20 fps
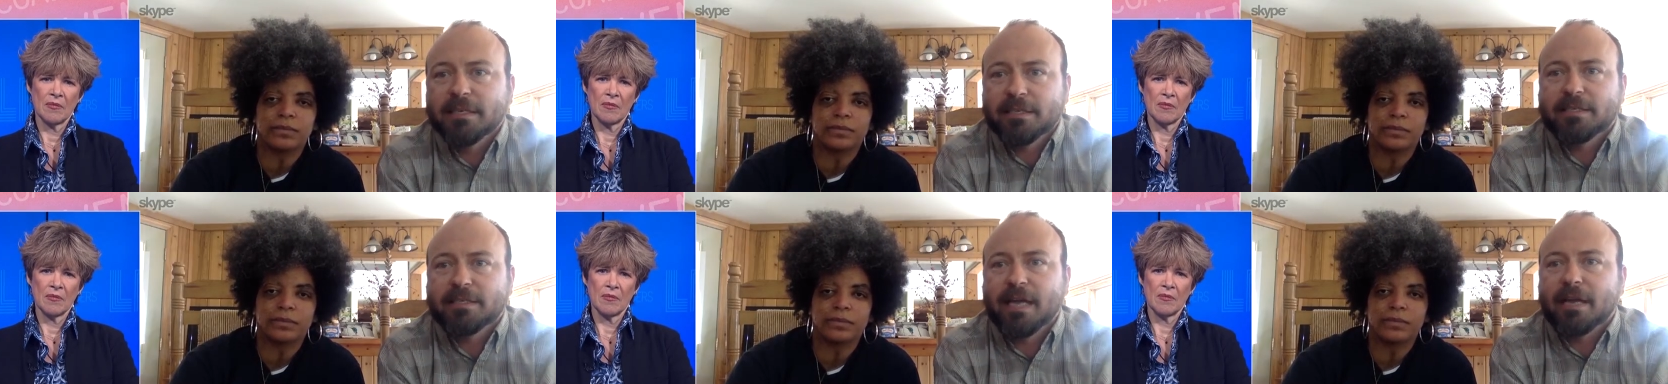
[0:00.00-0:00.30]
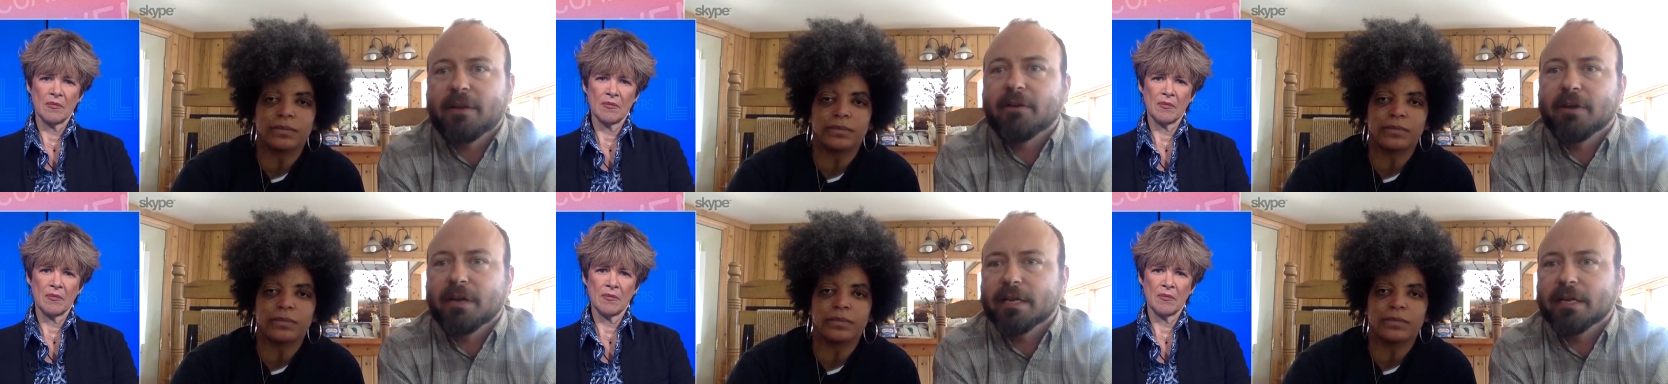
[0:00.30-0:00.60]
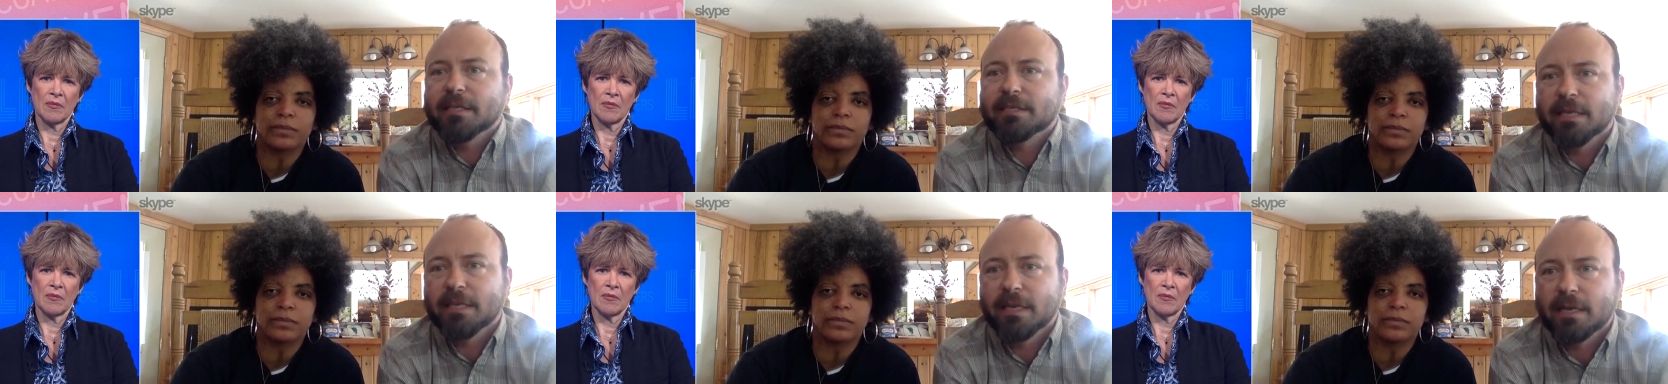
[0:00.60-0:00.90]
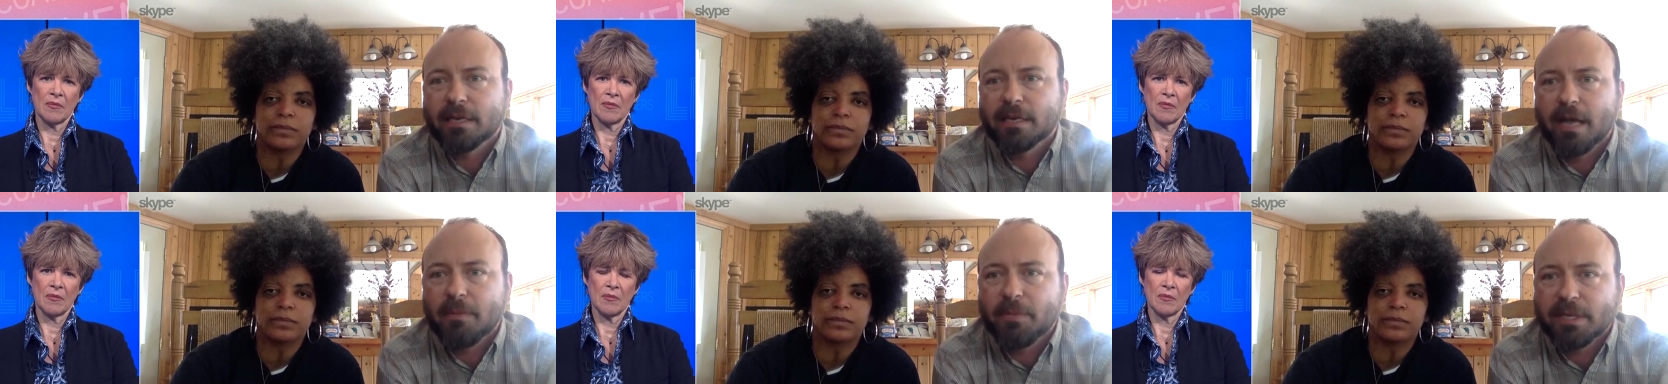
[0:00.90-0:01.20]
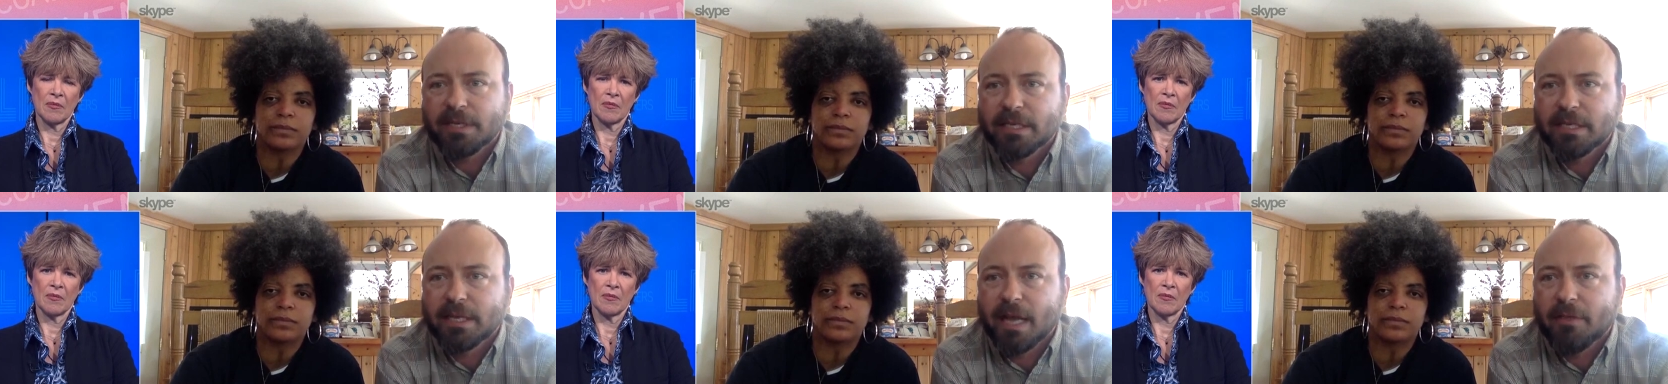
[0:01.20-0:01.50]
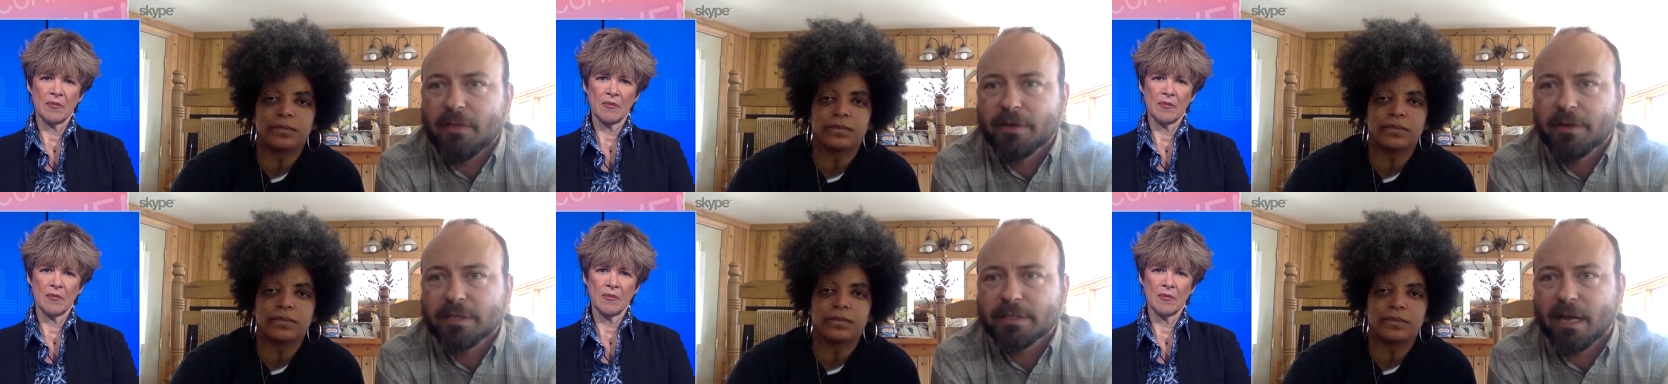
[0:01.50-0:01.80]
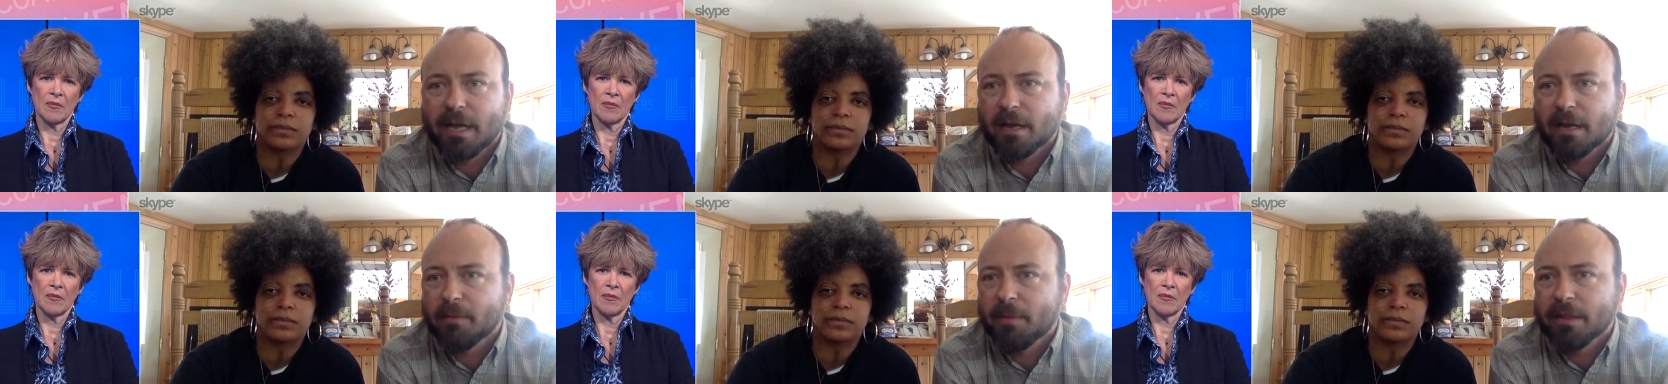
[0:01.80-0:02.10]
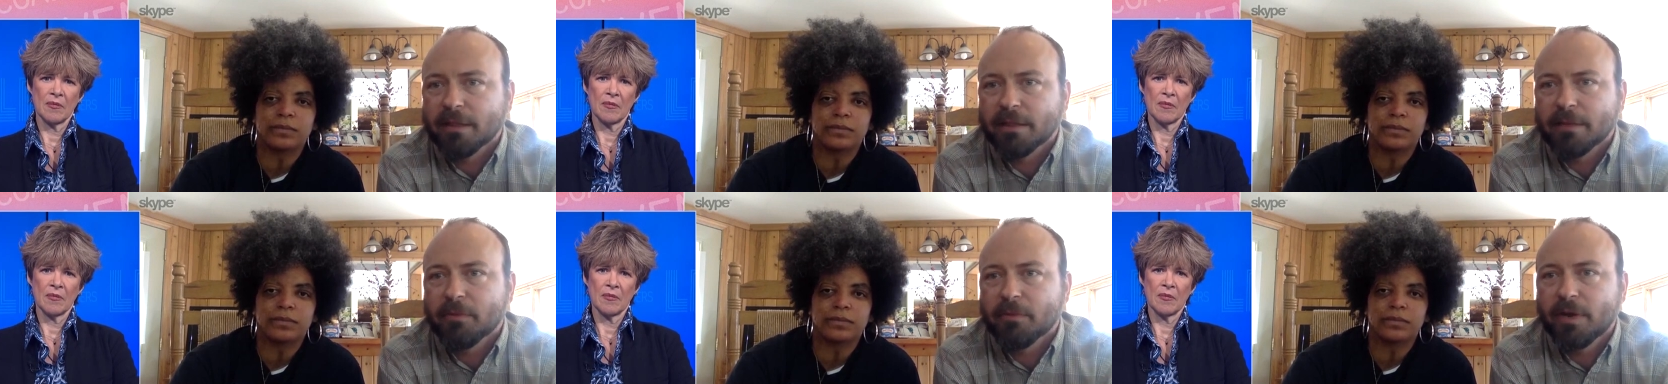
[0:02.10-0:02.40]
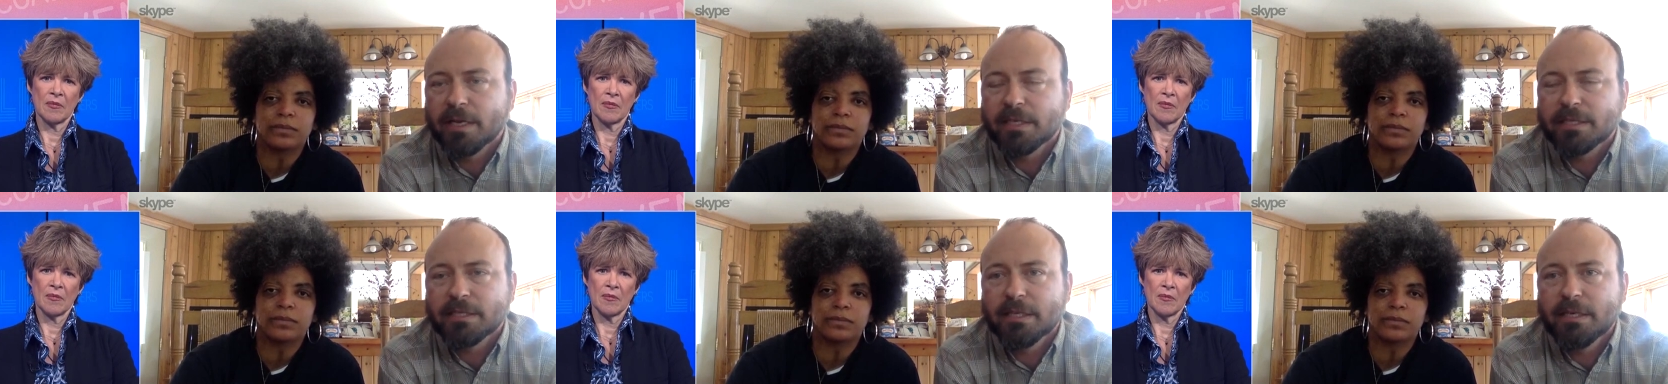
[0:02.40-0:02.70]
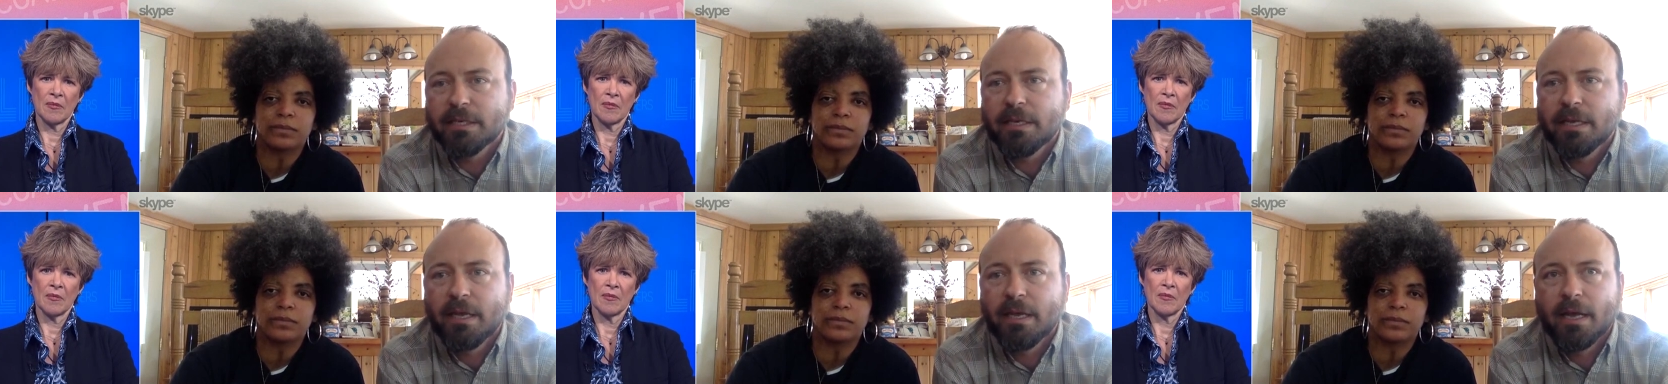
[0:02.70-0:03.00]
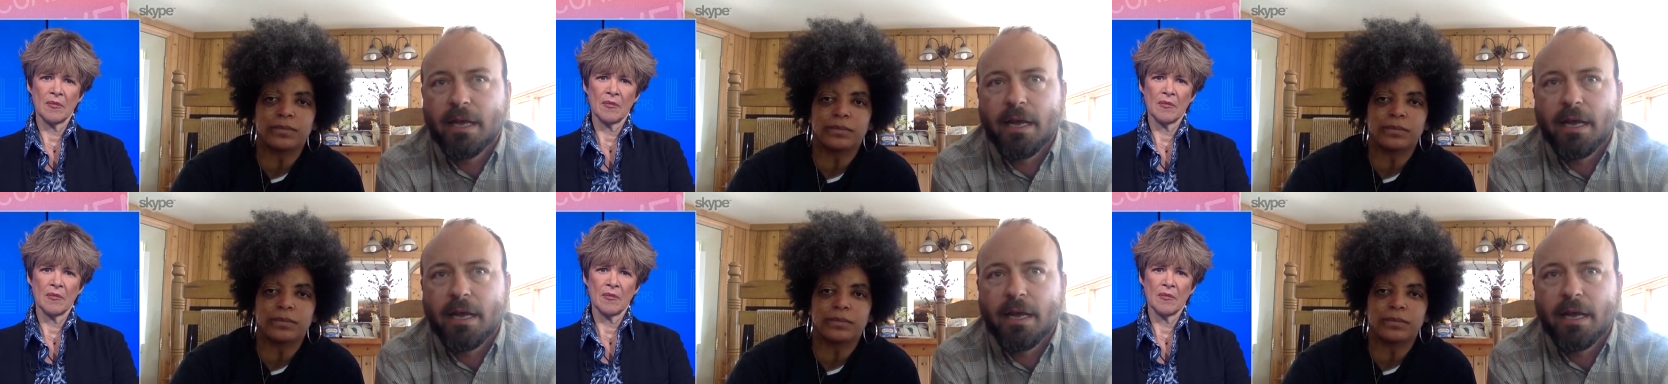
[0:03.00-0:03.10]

Speaker 1: sacredness in coming together to talk about liberation.